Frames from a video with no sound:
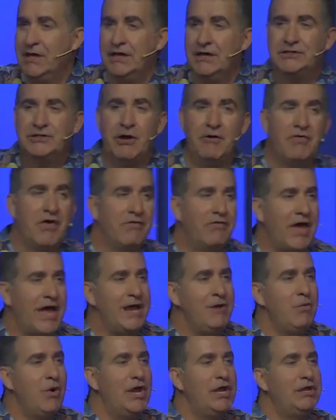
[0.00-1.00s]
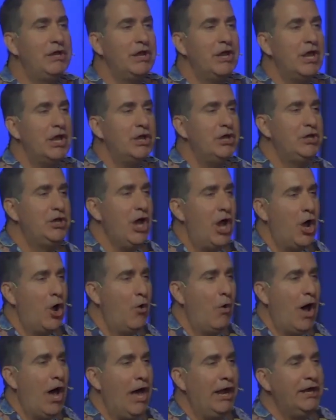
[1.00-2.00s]
so that they would
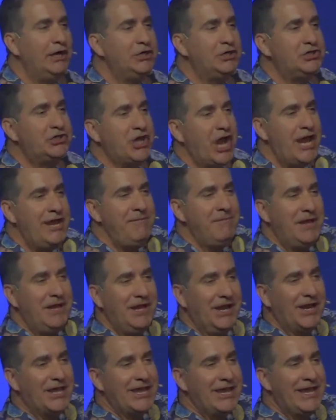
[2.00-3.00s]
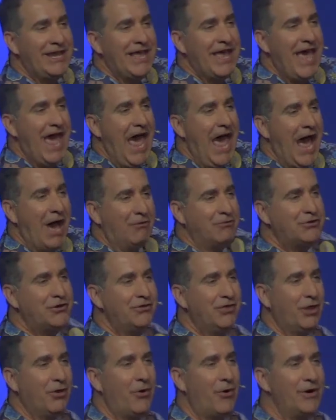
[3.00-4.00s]
go unashamedly out to
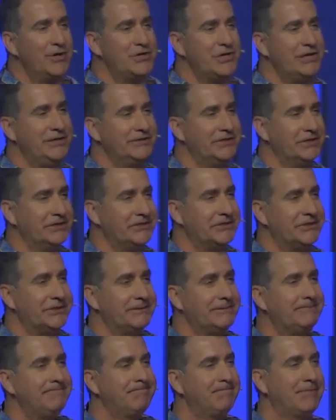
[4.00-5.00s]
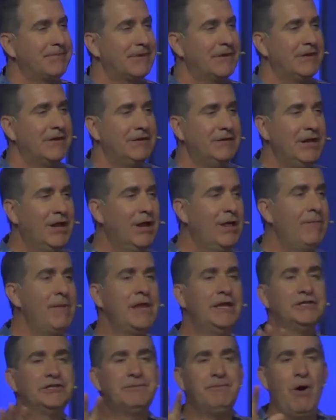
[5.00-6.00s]
the Lord Jesus. And let
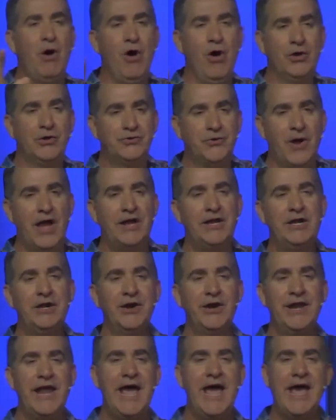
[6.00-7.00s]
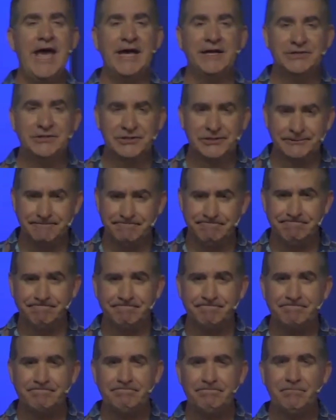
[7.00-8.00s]
me just pause right here and ask
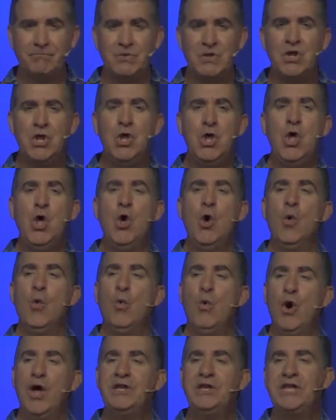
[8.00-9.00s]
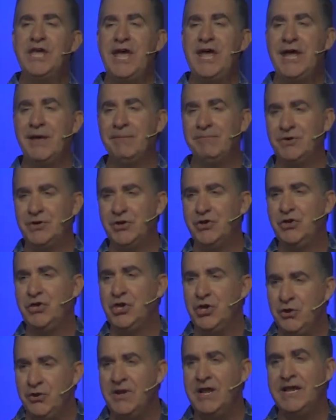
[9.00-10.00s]
what camp do
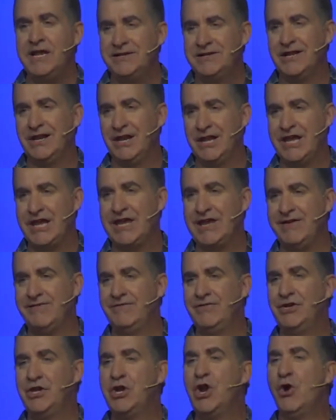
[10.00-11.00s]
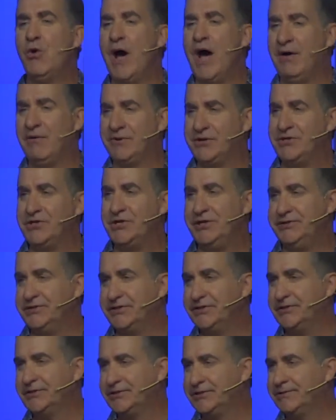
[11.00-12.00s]
you need to leave to go out to
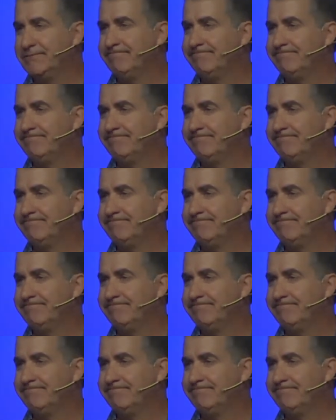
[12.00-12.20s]
Jesus?